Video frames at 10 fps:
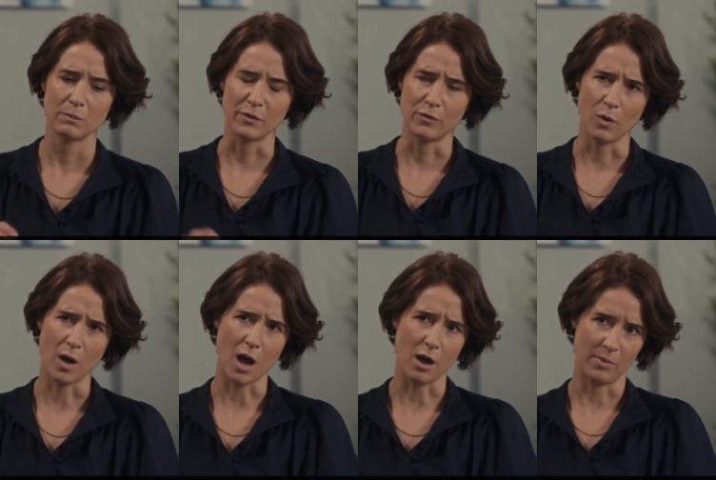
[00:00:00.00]
Before
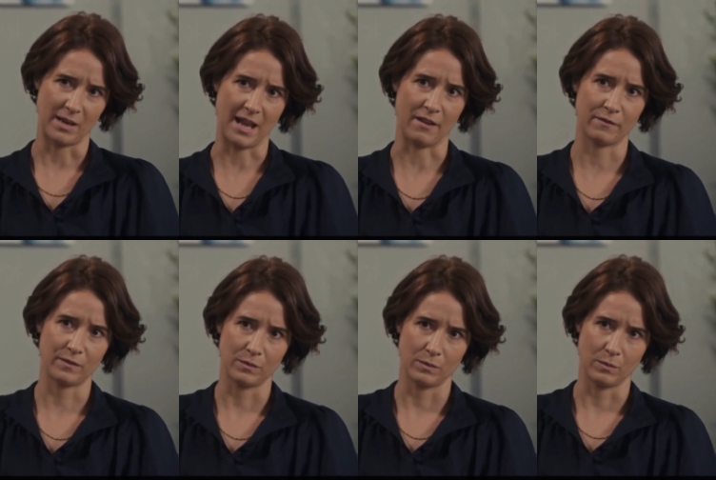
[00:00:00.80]
Harper left,
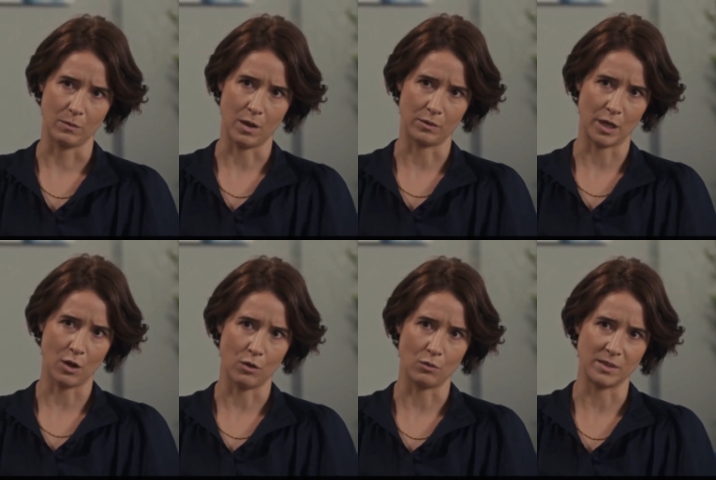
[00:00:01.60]
while
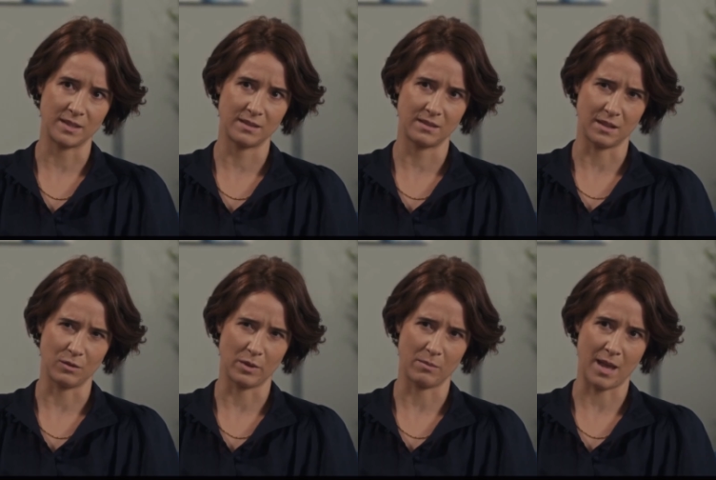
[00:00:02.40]
Nicole was still with